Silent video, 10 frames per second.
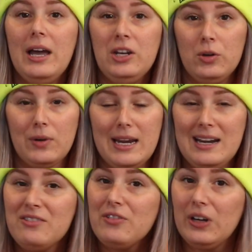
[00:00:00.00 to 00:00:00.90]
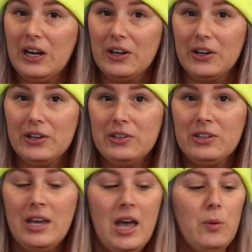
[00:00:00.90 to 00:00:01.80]
and green for our
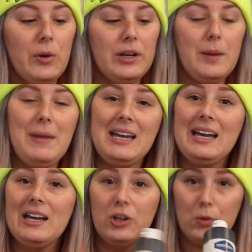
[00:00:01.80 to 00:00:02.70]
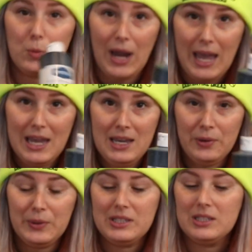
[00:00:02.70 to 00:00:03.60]
earth. We're gonna make a gray
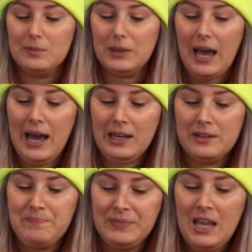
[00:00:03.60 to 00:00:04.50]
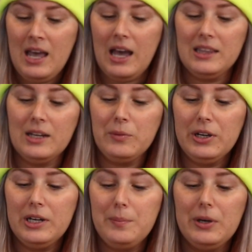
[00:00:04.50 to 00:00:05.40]
with the black, and then we're
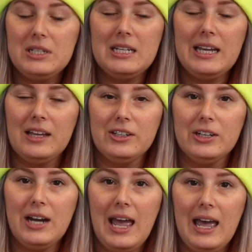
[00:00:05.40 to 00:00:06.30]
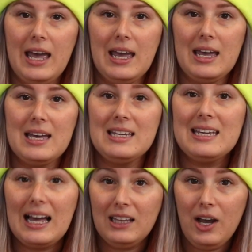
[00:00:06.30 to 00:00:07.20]
gonna put together a
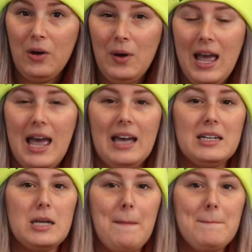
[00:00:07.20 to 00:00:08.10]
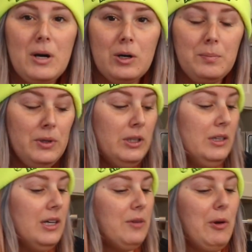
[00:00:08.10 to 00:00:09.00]
yellow and a
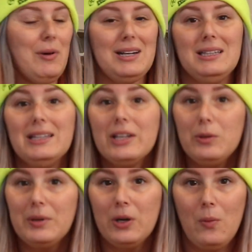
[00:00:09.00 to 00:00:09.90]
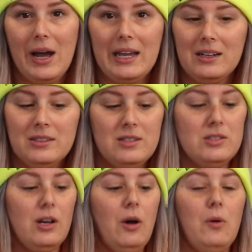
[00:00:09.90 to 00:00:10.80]
purple, and we want a little bit of white.
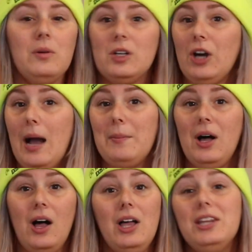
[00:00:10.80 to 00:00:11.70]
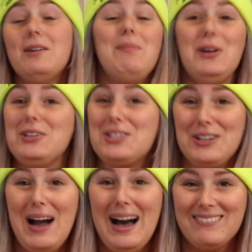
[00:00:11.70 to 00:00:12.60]
So grab all the bowls
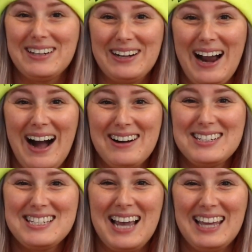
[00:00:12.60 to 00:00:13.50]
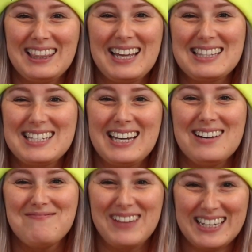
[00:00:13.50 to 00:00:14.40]
you have in your house and let's
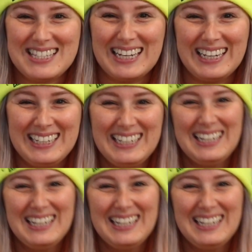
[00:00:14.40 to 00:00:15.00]
get mixing.